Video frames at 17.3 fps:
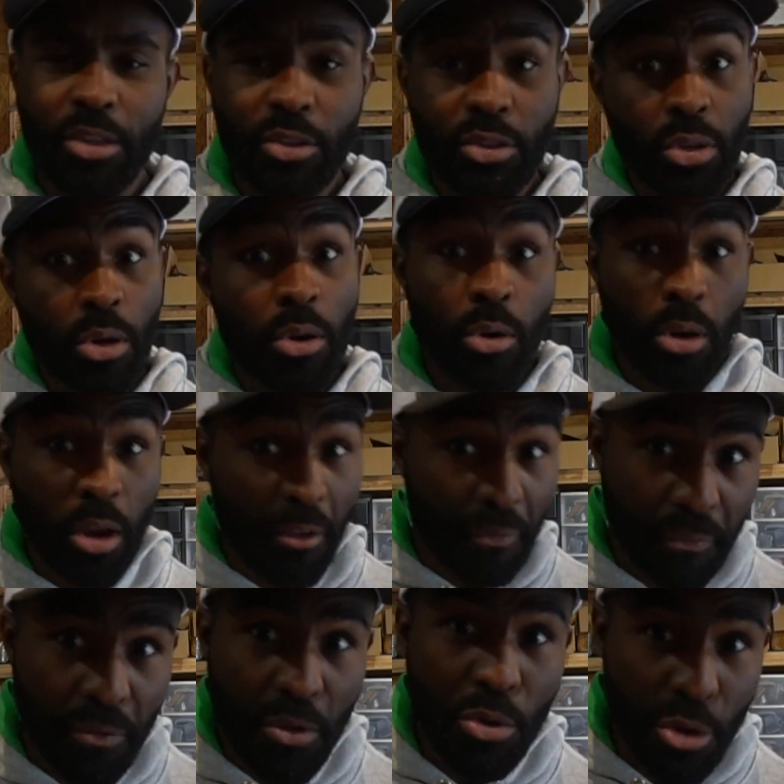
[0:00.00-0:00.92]
So
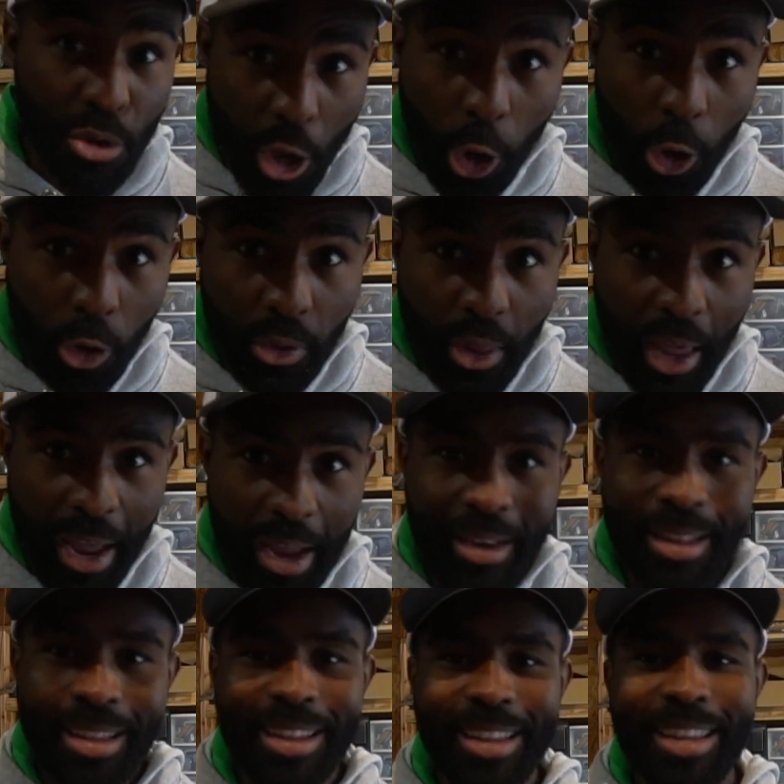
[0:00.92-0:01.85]
if you know
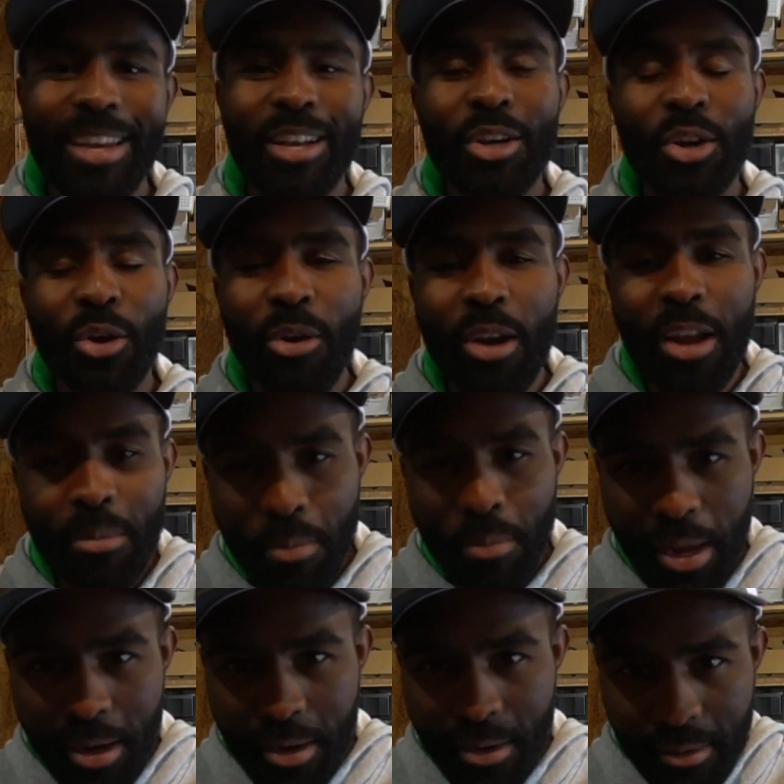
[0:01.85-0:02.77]
that, get a
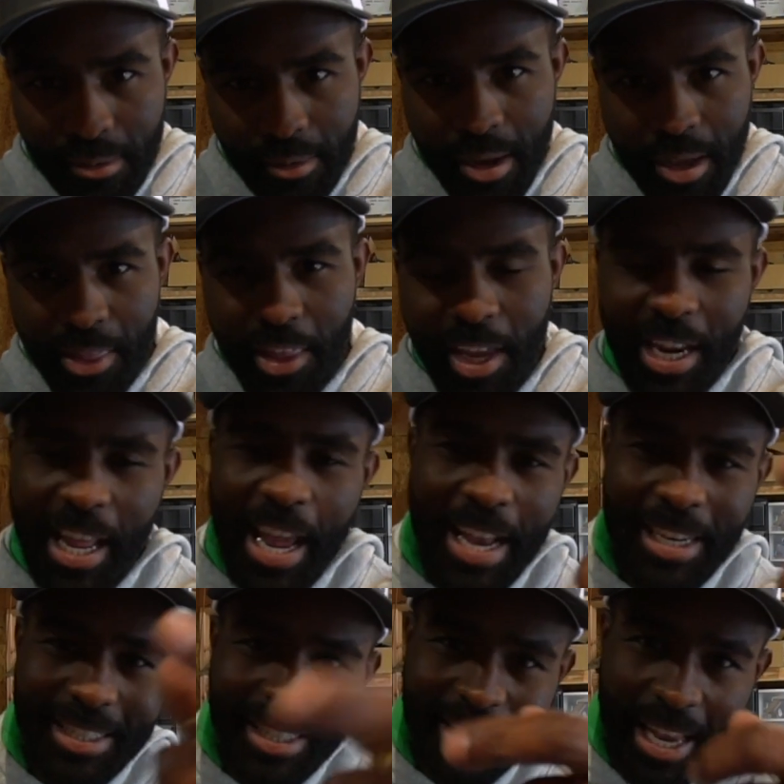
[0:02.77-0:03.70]
crankbait that
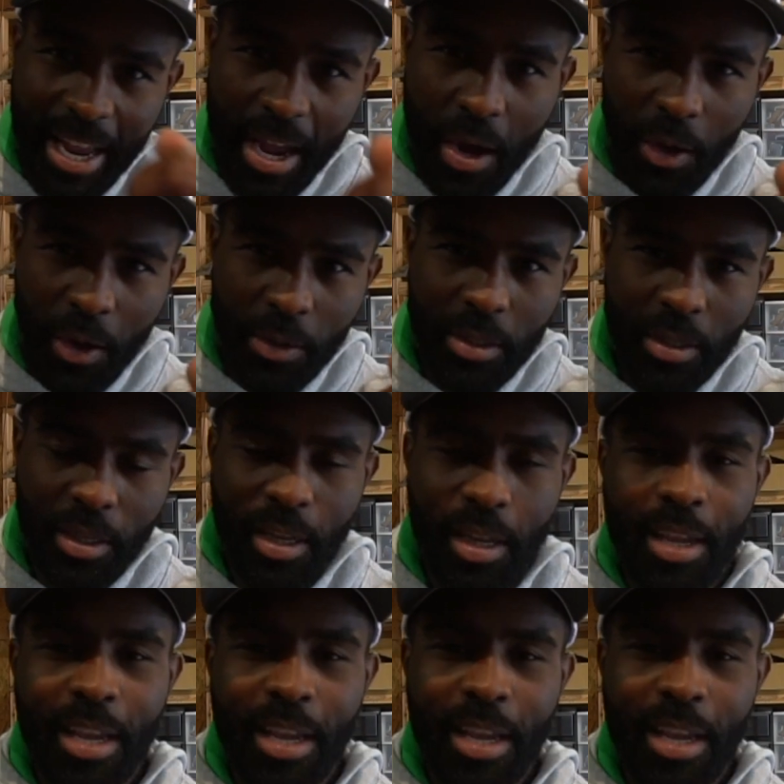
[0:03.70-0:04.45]
has sound,